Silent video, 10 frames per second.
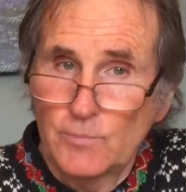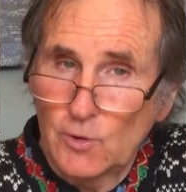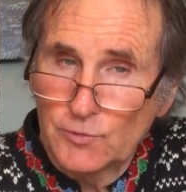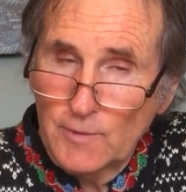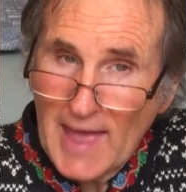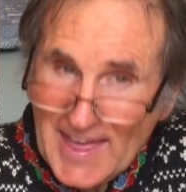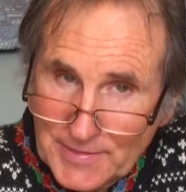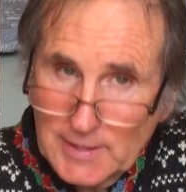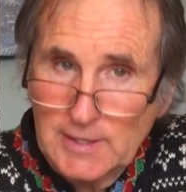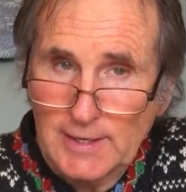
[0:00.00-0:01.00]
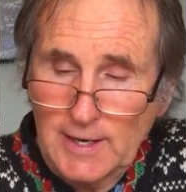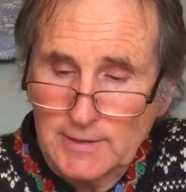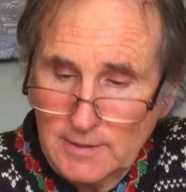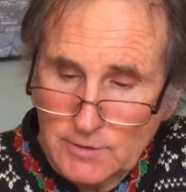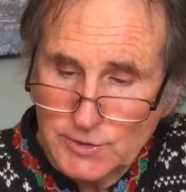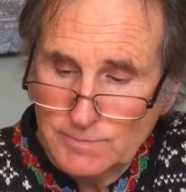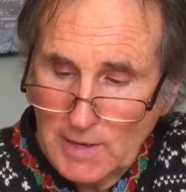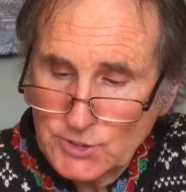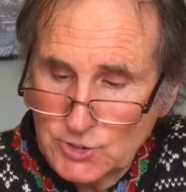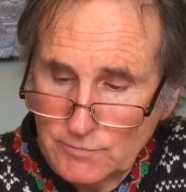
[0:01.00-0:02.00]
both ethically, and of course
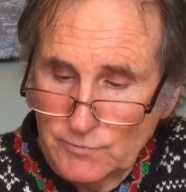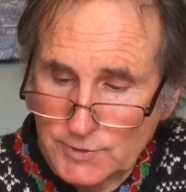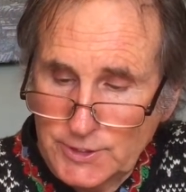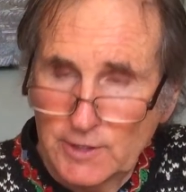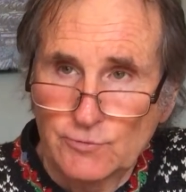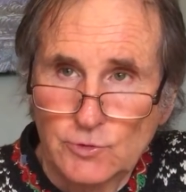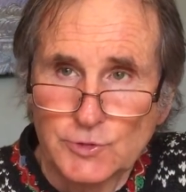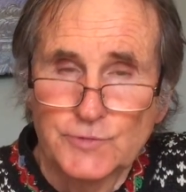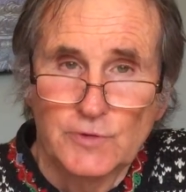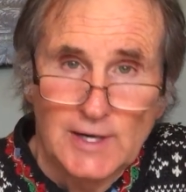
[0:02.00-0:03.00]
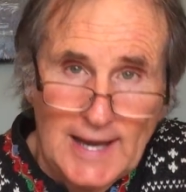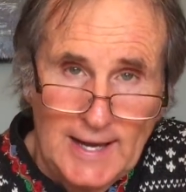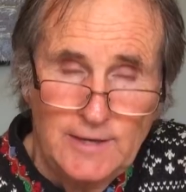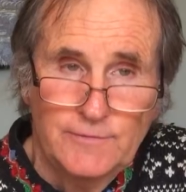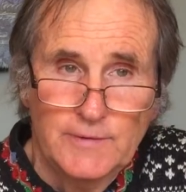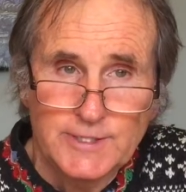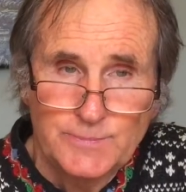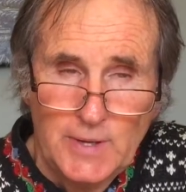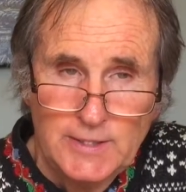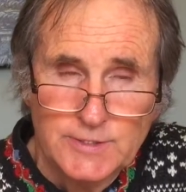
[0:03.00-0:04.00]
much of 10 Rules for Life
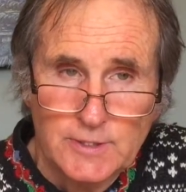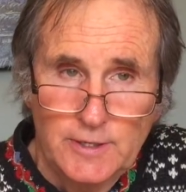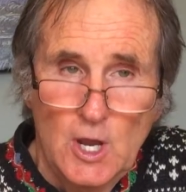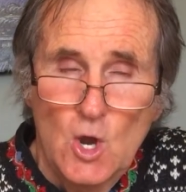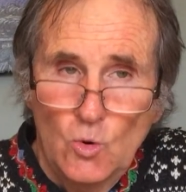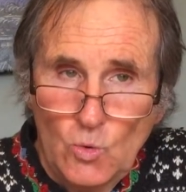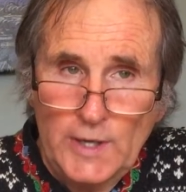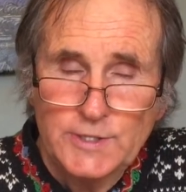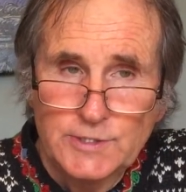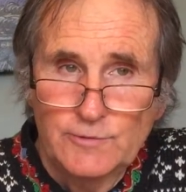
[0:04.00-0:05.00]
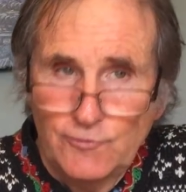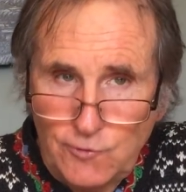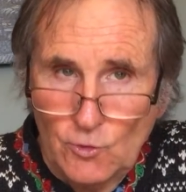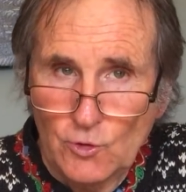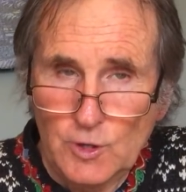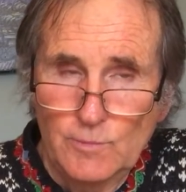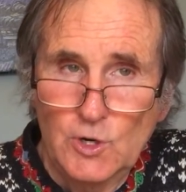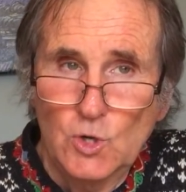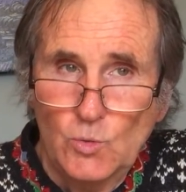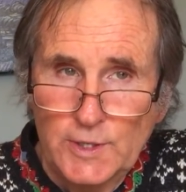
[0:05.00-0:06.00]
is based on what is the
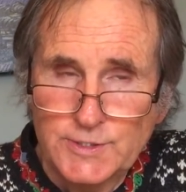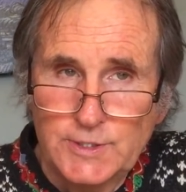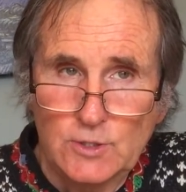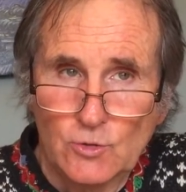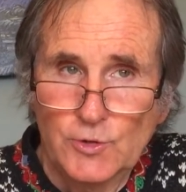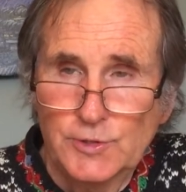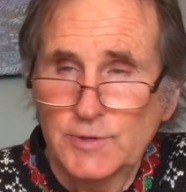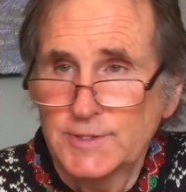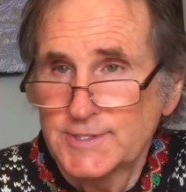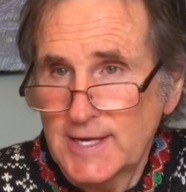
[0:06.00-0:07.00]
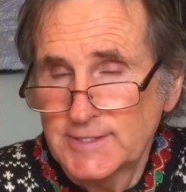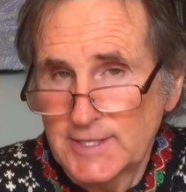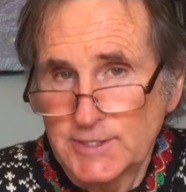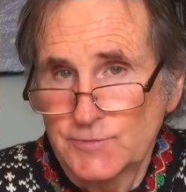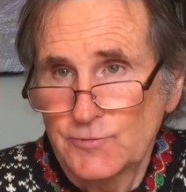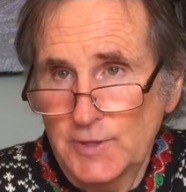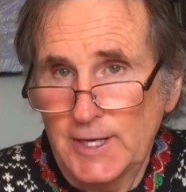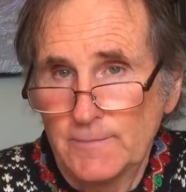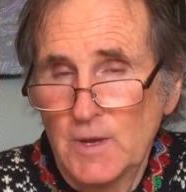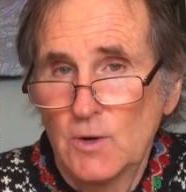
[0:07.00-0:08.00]
form or what is the order that sets us
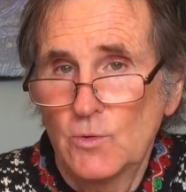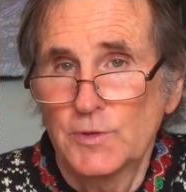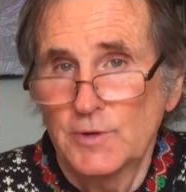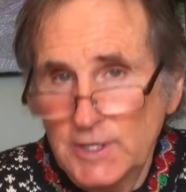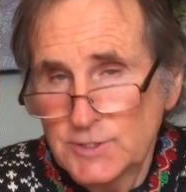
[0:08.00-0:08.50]
free. Where there